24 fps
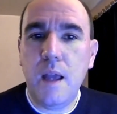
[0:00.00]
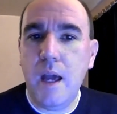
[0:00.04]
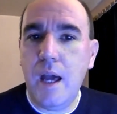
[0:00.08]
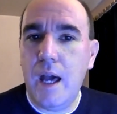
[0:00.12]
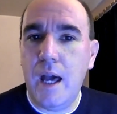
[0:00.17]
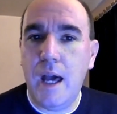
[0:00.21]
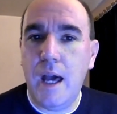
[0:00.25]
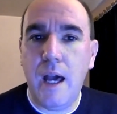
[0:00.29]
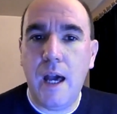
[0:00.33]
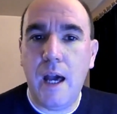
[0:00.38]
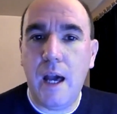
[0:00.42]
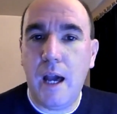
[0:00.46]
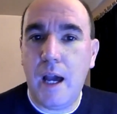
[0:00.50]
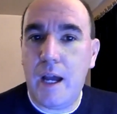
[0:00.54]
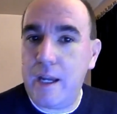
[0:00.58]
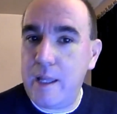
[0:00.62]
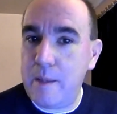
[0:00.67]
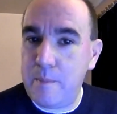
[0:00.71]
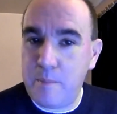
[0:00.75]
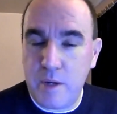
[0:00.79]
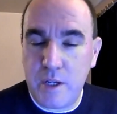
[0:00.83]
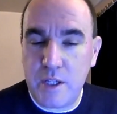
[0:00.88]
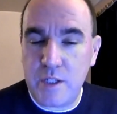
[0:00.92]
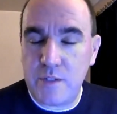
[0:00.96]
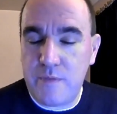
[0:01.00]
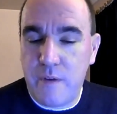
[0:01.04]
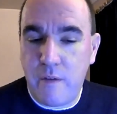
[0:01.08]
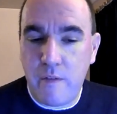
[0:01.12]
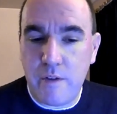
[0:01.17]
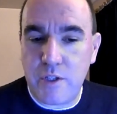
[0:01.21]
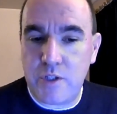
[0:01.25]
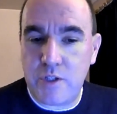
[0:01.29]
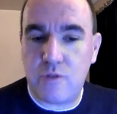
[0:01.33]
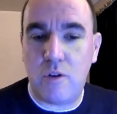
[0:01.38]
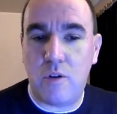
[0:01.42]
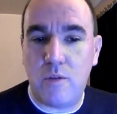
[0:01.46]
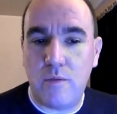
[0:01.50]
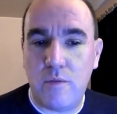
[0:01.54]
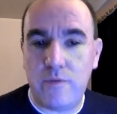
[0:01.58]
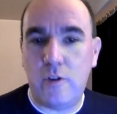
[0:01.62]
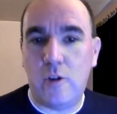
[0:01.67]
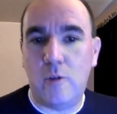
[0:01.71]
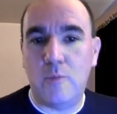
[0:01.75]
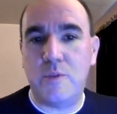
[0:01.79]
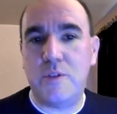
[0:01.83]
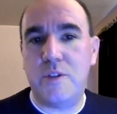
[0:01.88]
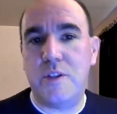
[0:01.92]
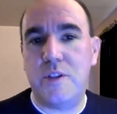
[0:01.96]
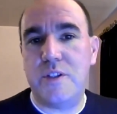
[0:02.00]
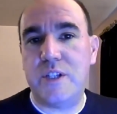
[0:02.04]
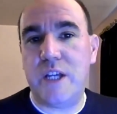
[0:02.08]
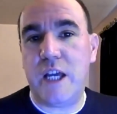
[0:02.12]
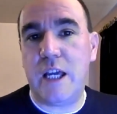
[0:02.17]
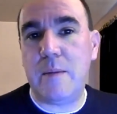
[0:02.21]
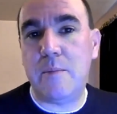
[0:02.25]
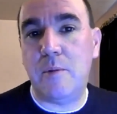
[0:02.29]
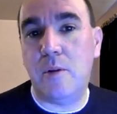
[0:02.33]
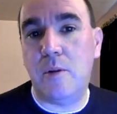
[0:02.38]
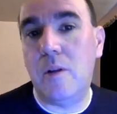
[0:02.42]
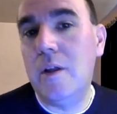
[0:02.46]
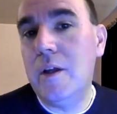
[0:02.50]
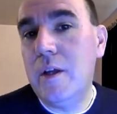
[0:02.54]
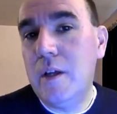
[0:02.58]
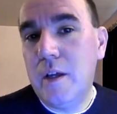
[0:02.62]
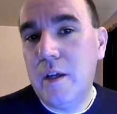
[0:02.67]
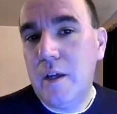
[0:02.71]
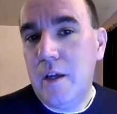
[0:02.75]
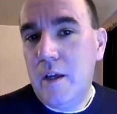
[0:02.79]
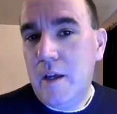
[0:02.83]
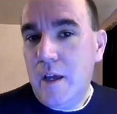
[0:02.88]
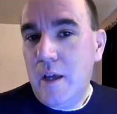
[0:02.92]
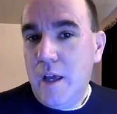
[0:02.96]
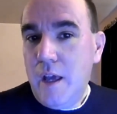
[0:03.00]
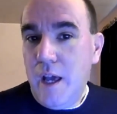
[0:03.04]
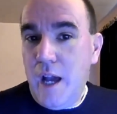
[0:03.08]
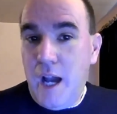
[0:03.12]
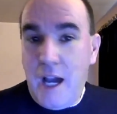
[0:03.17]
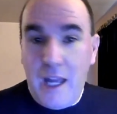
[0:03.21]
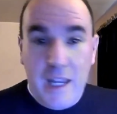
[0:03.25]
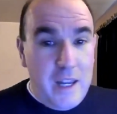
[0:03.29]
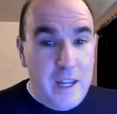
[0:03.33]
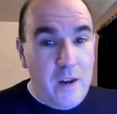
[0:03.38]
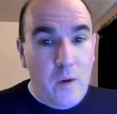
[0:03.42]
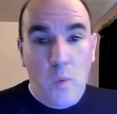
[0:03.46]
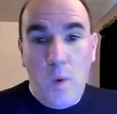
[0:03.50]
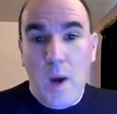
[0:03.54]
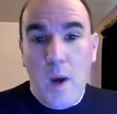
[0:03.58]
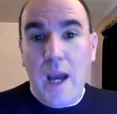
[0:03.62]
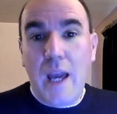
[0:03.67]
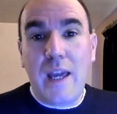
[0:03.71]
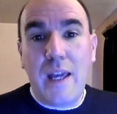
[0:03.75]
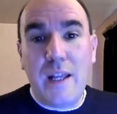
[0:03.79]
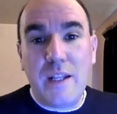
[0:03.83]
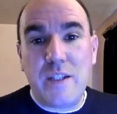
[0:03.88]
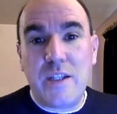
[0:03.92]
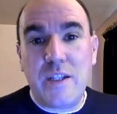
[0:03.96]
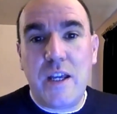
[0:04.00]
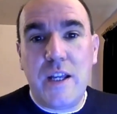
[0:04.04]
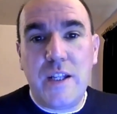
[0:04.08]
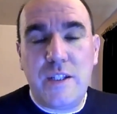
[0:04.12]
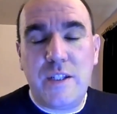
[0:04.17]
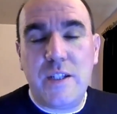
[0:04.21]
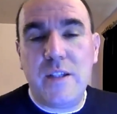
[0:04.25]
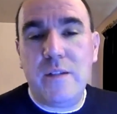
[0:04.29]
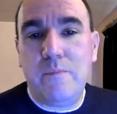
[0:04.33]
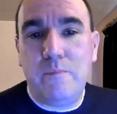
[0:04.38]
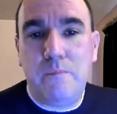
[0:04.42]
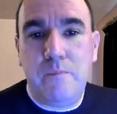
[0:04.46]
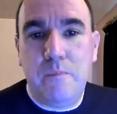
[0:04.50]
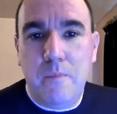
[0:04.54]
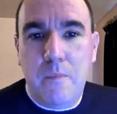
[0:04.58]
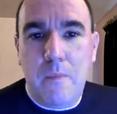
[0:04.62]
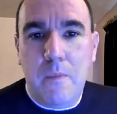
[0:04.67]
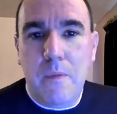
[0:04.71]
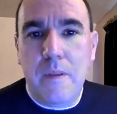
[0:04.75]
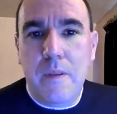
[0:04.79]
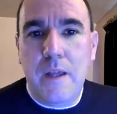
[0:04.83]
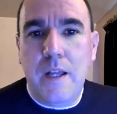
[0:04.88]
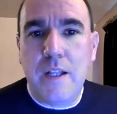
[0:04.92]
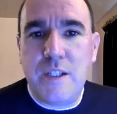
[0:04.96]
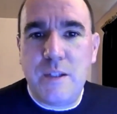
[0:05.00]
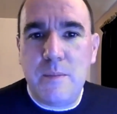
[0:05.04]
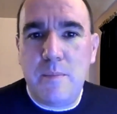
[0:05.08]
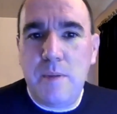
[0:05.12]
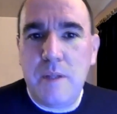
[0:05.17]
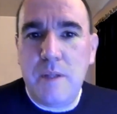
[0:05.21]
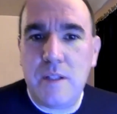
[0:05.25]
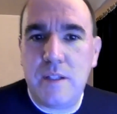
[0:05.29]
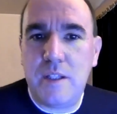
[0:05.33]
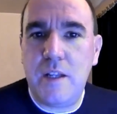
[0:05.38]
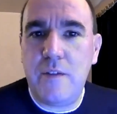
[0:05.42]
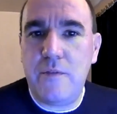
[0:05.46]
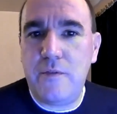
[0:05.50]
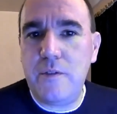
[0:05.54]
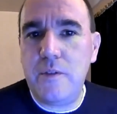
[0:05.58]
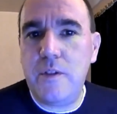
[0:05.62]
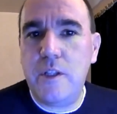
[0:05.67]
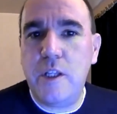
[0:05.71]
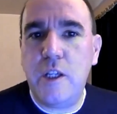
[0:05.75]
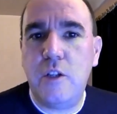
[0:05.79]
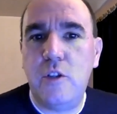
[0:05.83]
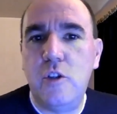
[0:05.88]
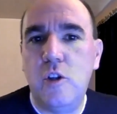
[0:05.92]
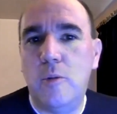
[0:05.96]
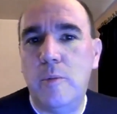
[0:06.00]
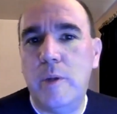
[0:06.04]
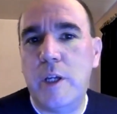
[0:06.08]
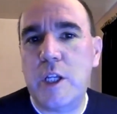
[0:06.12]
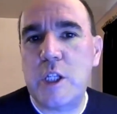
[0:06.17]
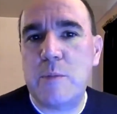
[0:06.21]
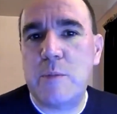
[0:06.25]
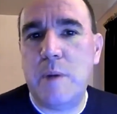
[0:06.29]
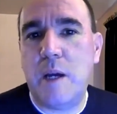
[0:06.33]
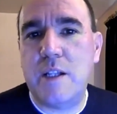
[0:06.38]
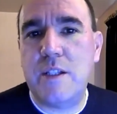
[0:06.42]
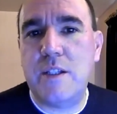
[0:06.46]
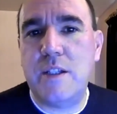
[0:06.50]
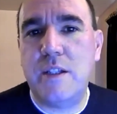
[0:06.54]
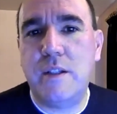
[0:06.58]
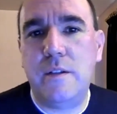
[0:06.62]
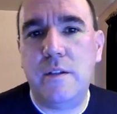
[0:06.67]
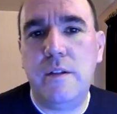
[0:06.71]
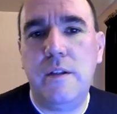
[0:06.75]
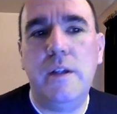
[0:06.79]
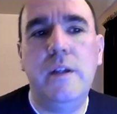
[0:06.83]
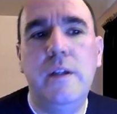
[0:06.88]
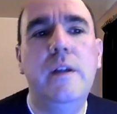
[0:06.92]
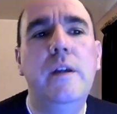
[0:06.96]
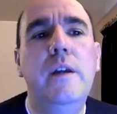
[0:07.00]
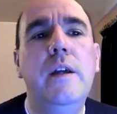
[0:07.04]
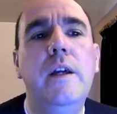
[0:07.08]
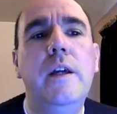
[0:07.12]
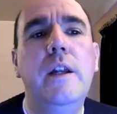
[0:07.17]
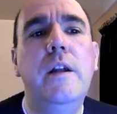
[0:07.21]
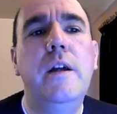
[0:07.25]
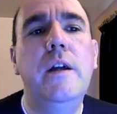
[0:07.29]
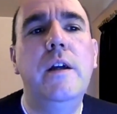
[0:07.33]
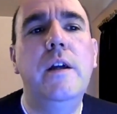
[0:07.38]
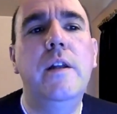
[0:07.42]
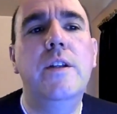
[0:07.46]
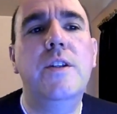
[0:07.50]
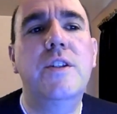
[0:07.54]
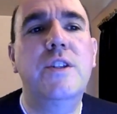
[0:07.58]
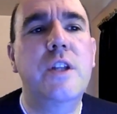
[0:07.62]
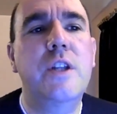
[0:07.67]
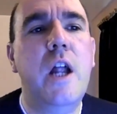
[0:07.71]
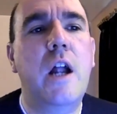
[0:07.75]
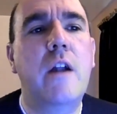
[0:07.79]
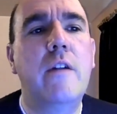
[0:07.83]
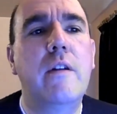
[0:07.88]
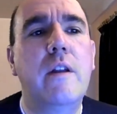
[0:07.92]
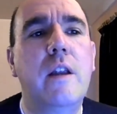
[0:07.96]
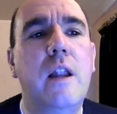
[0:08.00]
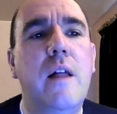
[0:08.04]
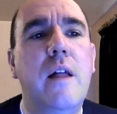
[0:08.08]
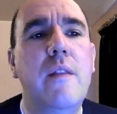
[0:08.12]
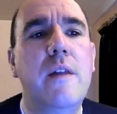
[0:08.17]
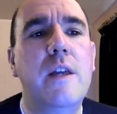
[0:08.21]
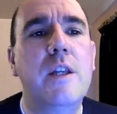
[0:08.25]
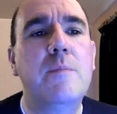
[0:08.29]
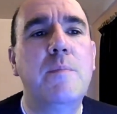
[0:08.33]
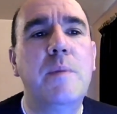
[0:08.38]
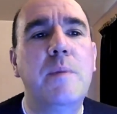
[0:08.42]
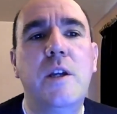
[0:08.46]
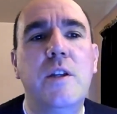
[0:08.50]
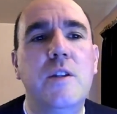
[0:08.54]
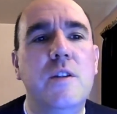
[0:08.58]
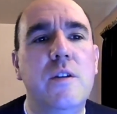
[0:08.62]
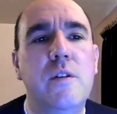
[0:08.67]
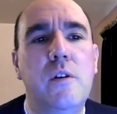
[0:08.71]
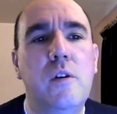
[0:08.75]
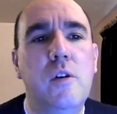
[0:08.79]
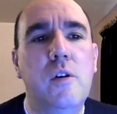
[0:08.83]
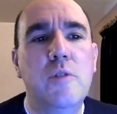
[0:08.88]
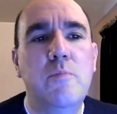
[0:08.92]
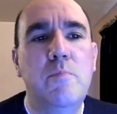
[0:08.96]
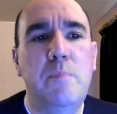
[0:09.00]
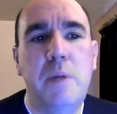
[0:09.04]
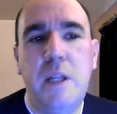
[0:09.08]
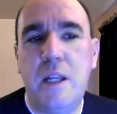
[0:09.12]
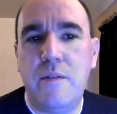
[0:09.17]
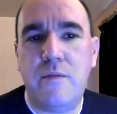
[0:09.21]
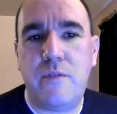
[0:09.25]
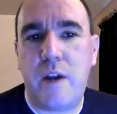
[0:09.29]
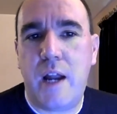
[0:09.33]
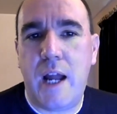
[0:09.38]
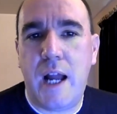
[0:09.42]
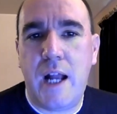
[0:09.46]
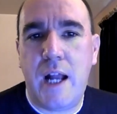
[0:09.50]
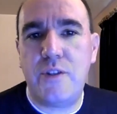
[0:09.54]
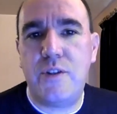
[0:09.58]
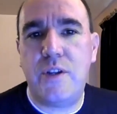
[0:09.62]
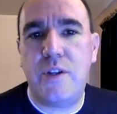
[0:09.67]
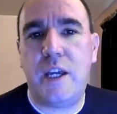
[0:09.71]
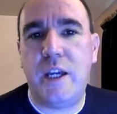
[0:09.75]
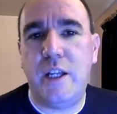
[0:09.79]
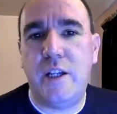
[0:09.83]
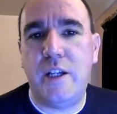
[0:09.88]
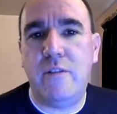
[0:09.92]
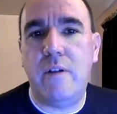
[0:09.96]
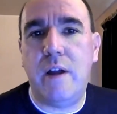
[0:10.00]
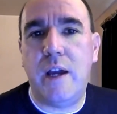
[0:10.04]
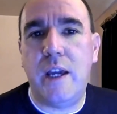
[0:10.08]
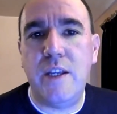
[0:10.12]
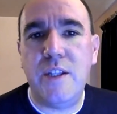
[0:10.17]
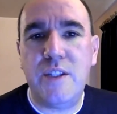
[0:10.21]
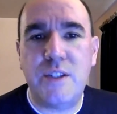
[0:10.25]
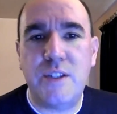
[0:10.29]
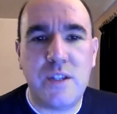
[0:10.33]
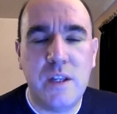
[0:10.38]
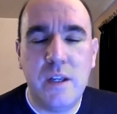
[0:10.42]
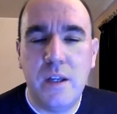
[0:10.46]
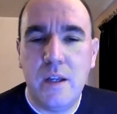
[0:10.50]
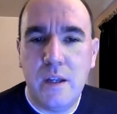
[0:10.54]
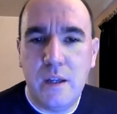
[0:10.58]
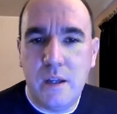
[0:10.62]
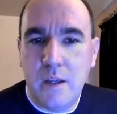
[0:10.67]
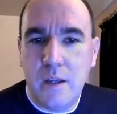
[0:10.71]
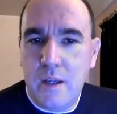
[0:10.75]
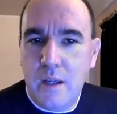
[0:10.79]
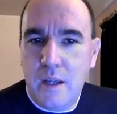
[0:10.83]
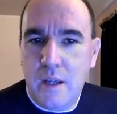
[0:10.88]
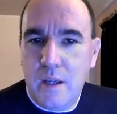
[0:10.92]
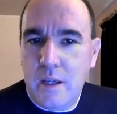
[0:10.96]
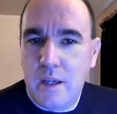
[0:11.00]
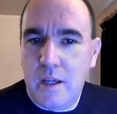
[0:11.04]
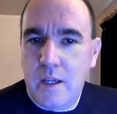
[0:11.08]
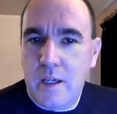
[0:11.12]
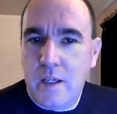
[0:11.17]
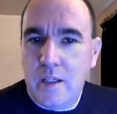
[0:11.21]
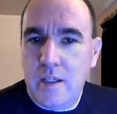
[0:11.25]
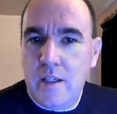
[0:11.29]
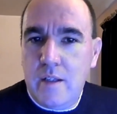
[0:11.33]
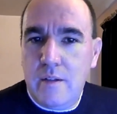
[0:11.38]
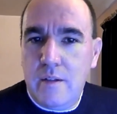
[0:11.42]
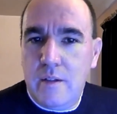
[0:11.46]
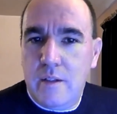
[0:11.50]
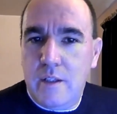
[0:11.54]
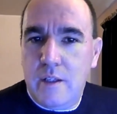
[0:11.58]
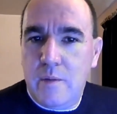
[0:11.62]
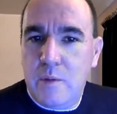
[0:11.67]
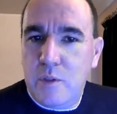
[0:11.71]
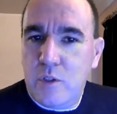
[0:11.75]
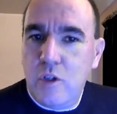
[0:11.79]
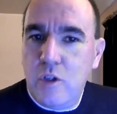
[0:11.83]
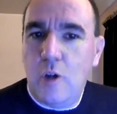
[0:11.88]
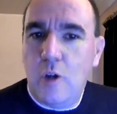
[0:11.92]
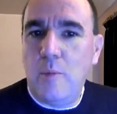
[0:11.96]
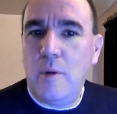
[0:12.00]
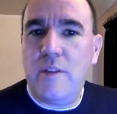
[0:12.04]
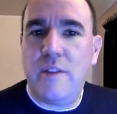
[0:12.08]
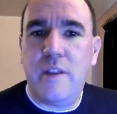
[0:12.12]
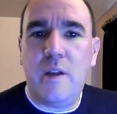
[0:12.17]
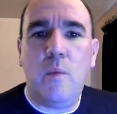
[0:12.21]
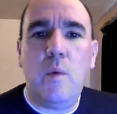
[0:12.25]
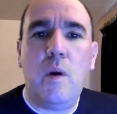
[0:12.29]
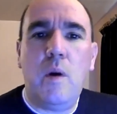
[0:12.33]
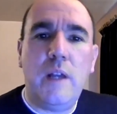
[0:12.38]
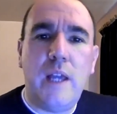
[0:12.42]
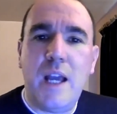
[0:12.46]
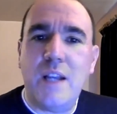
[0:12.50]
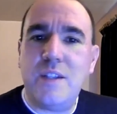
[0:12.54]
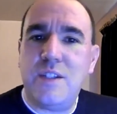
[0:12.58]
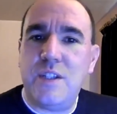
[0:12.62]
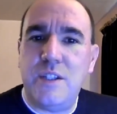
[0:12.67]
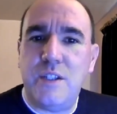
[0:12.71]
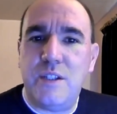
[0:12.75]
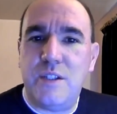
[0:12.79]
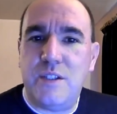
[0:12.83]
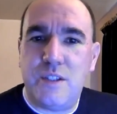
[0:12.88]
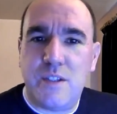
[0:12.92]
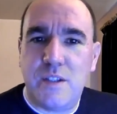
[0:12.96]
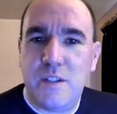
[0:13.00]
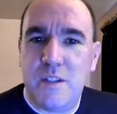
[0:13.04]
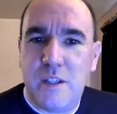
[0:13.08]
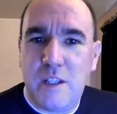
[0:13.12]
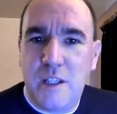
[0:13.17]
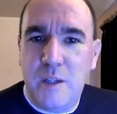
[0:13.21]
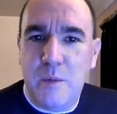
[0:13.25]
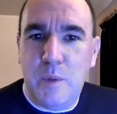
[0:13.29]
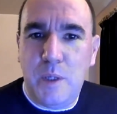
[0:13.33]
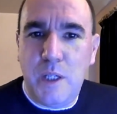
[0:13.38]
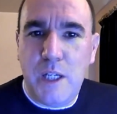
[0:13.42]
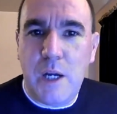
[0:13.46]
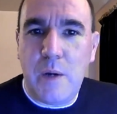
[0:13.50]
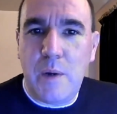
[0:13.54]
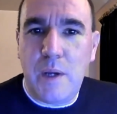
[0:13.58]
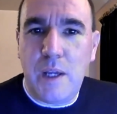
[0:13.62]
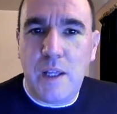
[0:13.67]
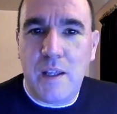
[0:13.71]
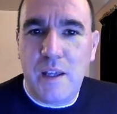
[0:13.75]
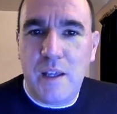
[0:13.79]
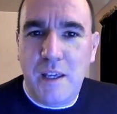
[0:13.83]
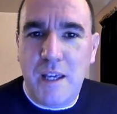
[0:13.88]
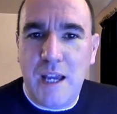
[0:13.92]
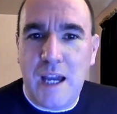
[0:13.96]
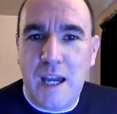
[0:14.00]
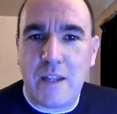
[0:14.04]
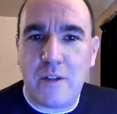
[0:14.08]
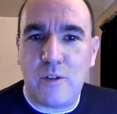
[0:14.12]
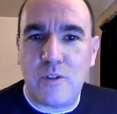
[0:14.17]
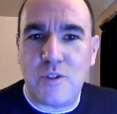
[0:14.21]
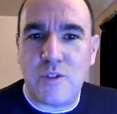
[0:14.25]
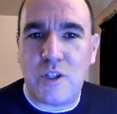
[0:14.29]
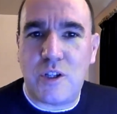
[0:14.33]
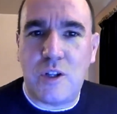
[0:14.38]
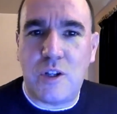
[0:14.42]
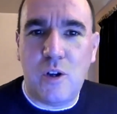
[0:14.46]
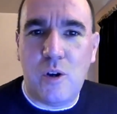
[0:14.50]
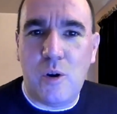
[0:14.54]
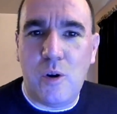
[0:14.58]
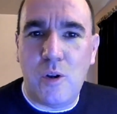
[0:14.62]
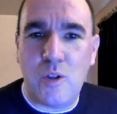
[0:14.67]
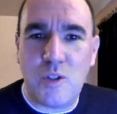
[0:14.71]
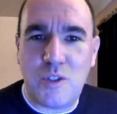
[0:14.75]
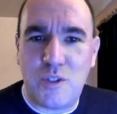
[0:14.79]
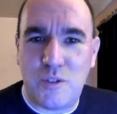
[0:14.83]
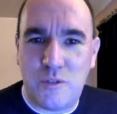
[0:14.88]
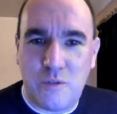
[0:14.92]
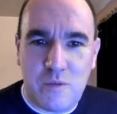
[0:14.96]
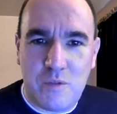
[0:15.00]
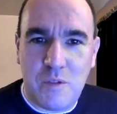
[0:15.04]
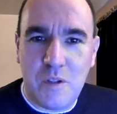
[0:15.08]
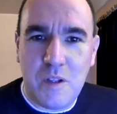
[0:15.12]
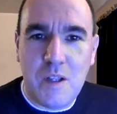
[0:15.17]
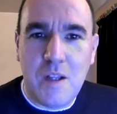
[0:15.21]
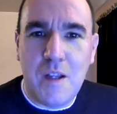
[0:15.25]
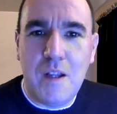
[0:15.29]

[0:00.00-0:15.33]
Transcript: And he brings very strong form to the table. And in a way, it's a bit different than you'd normally expect in a scenario like this, because a horse bidding for a hat-trick in a race, you would normally think, well, yes, we know he handles the course, and